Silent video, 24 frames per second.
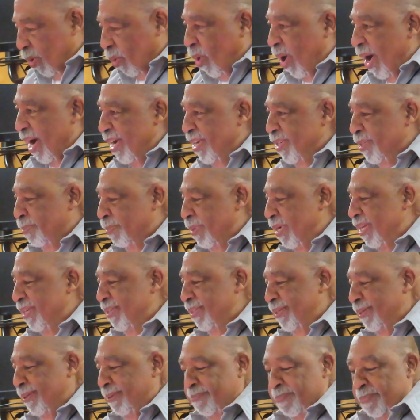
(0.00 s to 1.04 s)
the wise
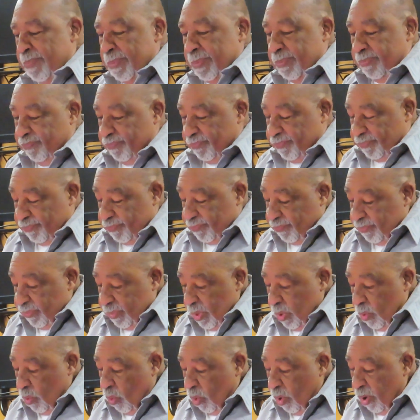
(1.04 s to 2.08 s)
men,
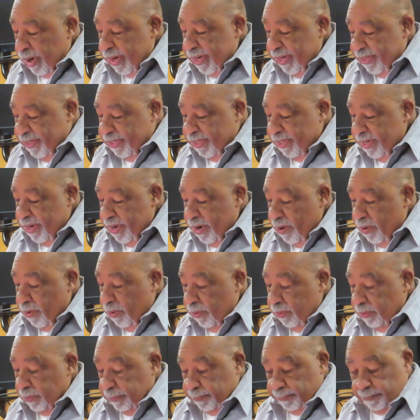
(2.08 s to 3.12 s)
wanted to
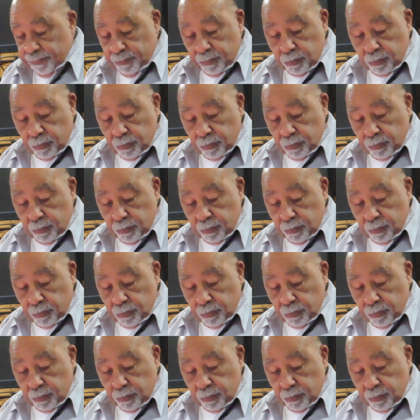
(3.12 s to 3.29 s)
know